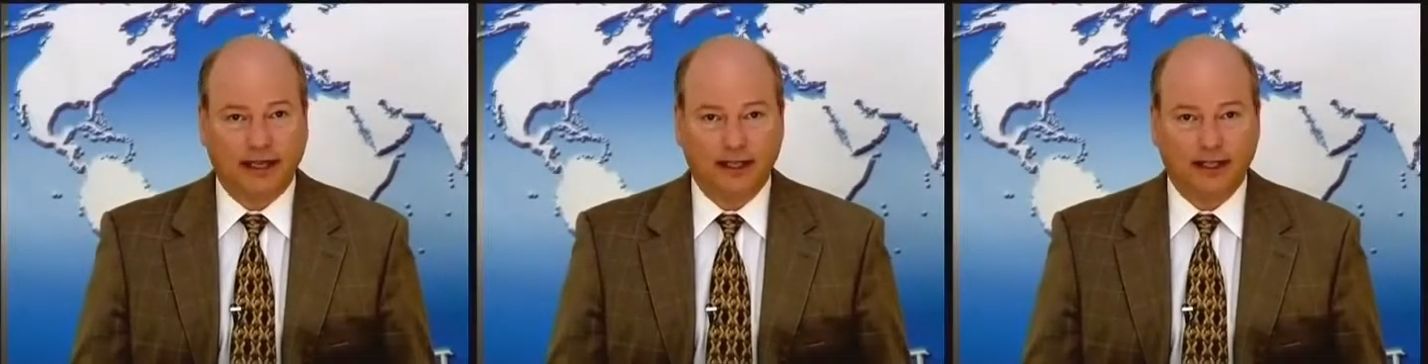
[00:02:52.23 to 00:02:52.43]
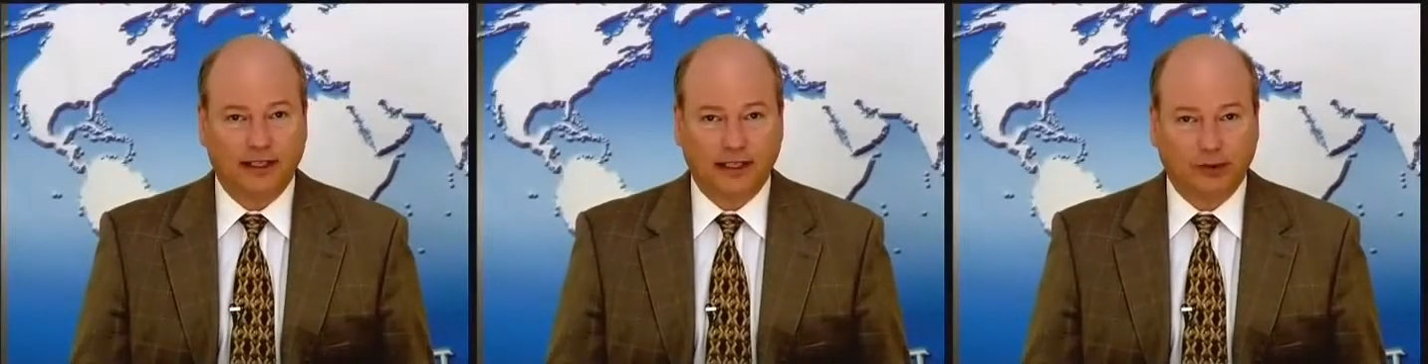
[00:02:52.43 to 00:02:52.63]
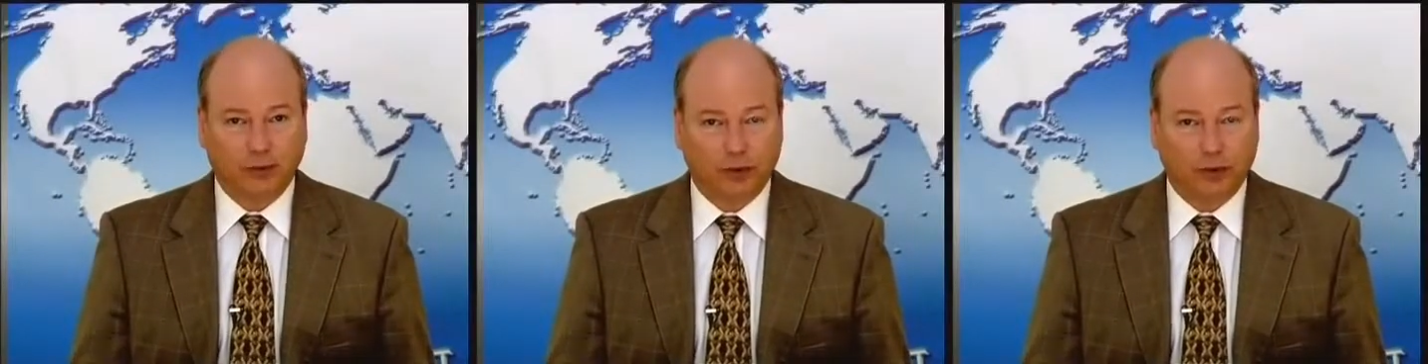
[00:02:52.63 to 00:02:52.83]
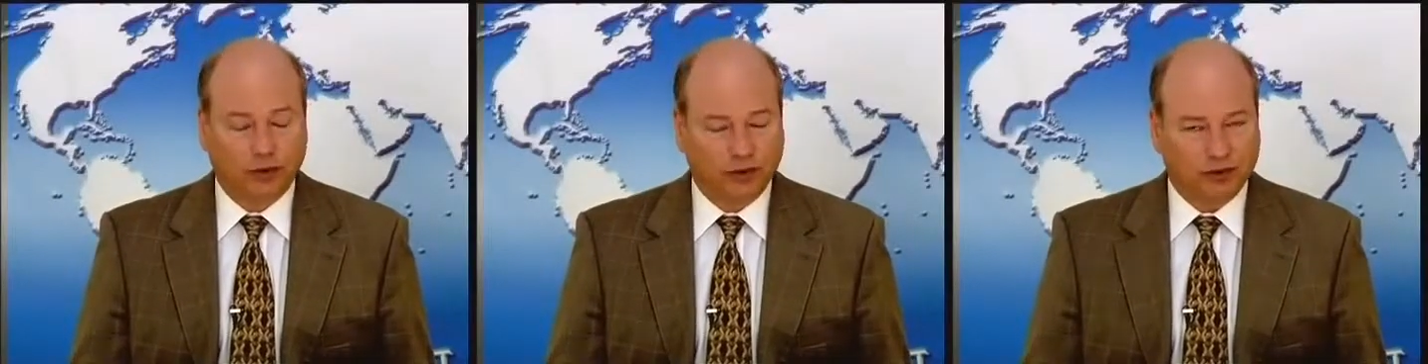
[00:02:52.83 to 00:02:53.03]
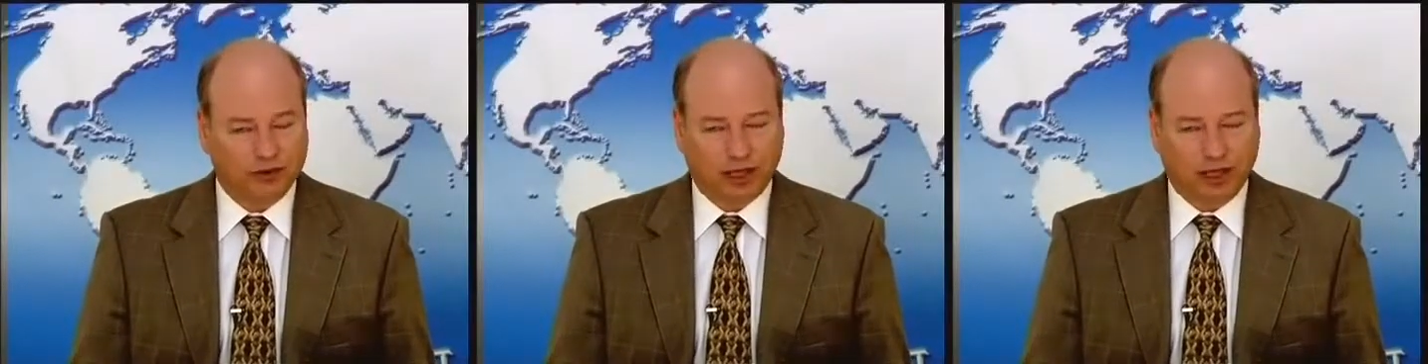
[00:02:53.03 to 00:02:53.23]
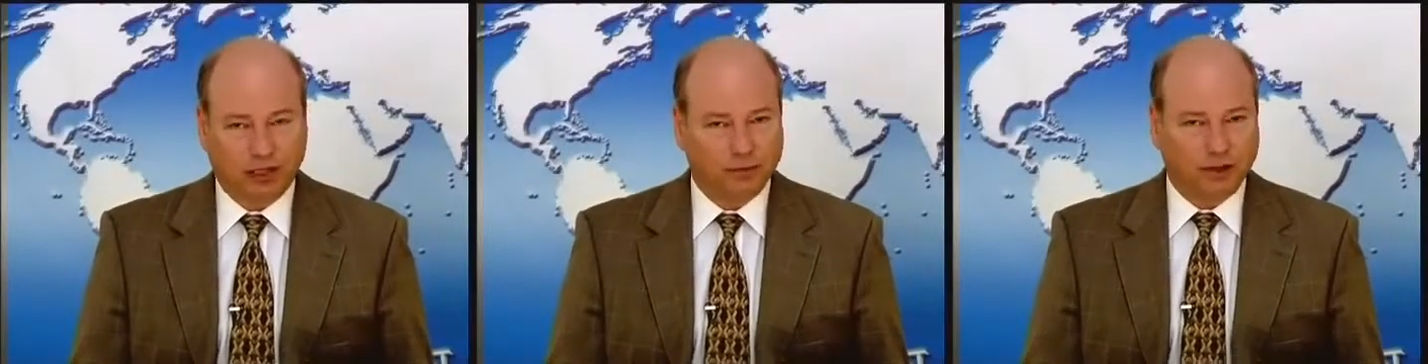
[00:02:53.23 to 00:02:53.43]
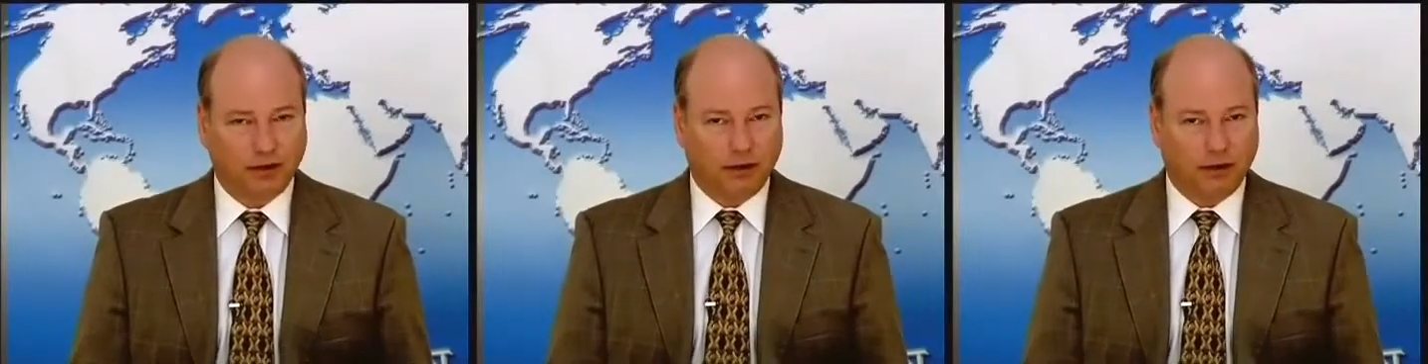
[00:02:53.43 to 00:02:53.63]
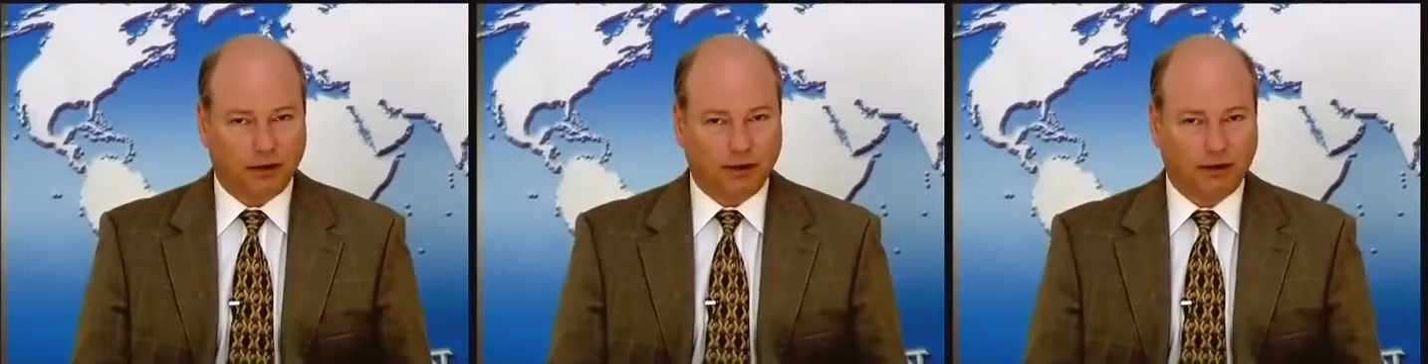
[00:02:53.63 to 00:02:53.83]
then it won't develop at
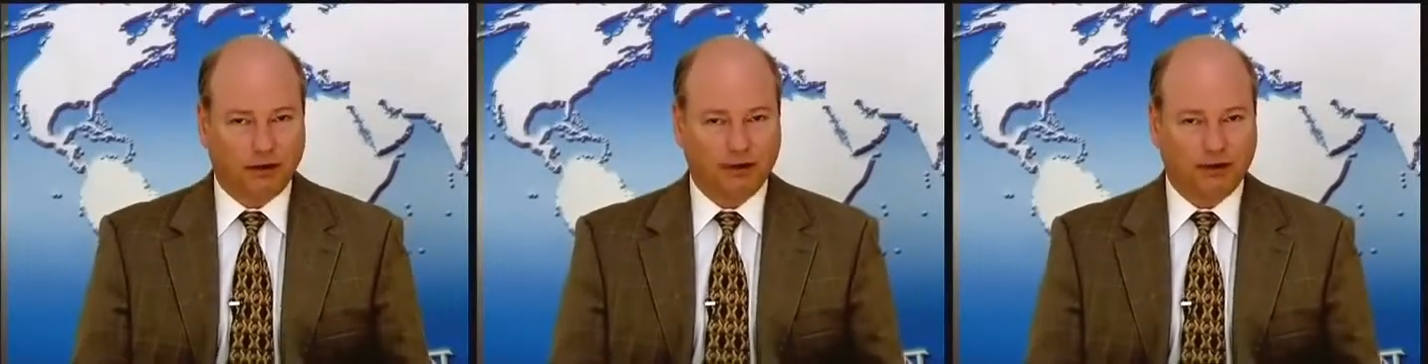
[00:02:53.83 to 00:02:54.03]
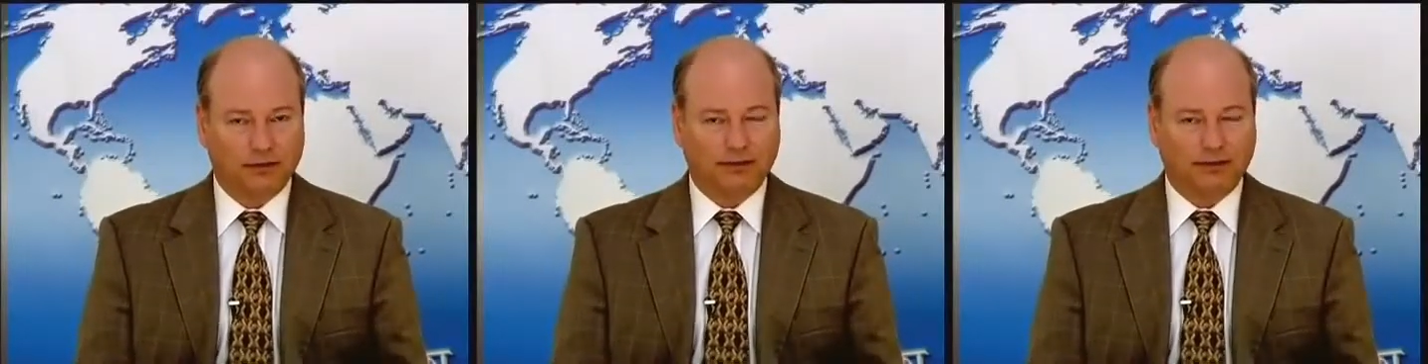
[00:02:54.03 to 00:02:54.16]
all.